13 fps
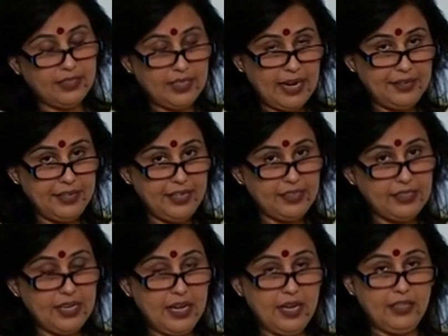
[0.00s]
That
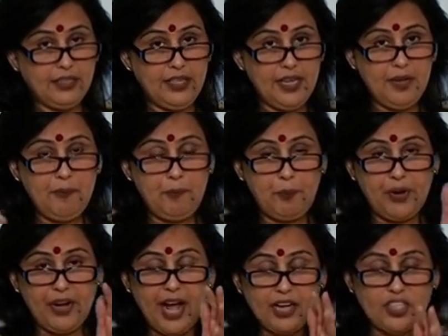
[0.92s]
is, the
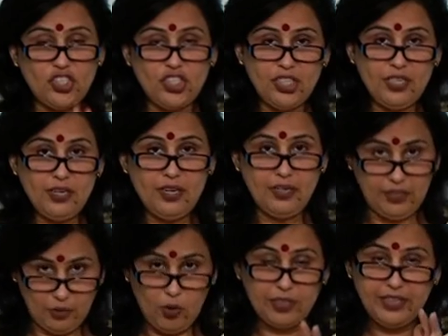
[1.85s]
production
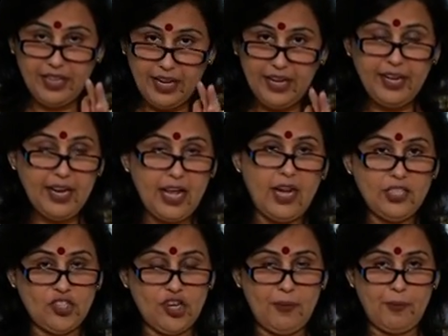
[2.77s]
or the
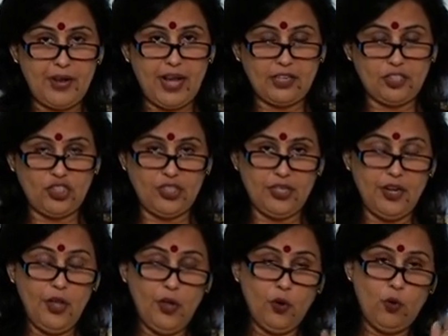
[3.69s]
agricultural production
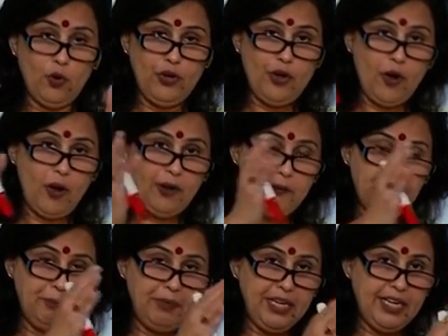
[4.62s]
could not
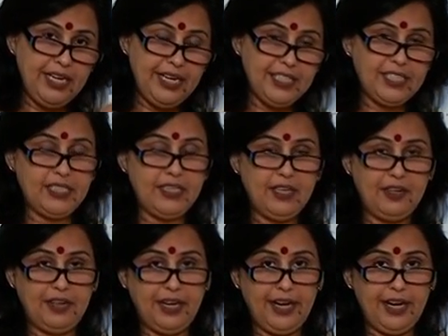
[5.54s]
meet the
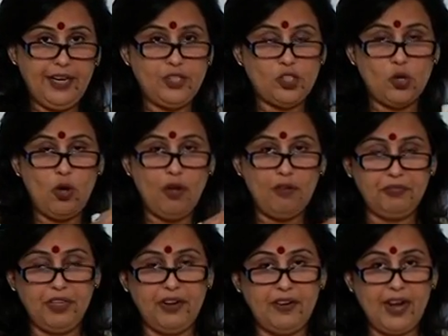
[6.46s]
needs
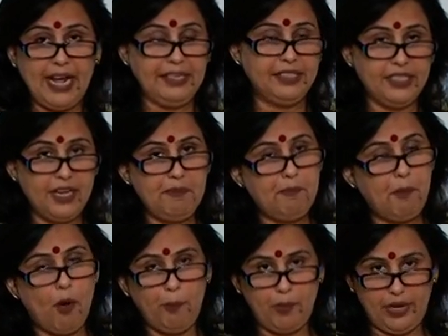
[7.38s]
of the rising
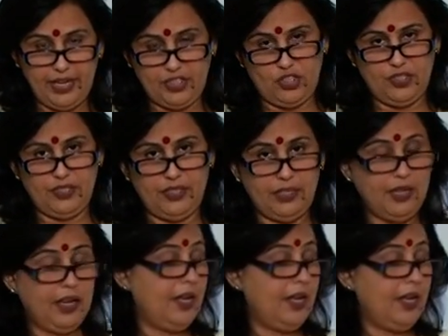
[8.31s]
population.